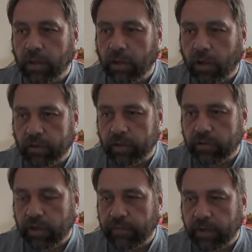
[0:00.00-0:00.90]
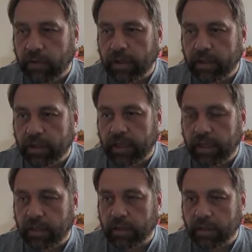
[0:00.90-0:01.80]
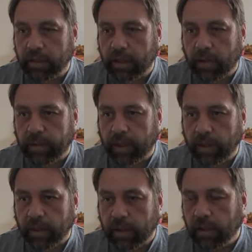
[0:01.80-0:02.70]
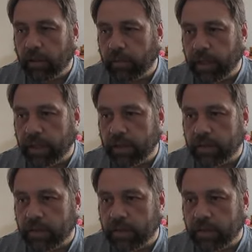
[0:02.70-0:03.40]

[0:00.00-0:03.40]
on Street View and just take a look at the car park, because